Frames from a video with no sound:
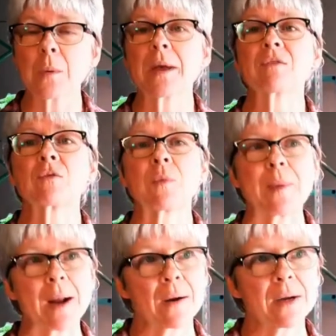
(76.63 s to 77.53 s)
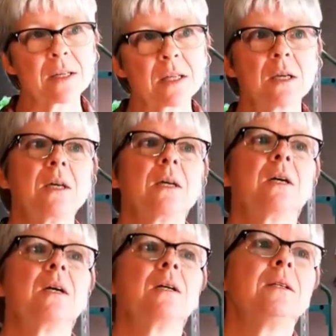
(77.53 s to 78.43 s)
We have to repair it,
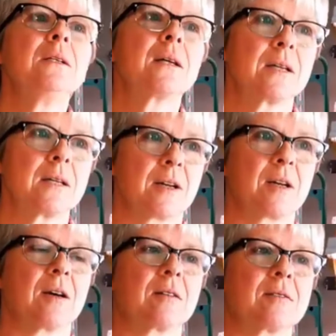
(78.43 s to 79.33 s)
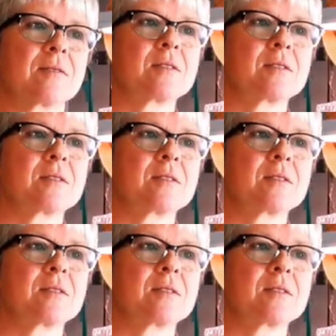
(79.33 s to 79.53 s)
yada, yada, yada.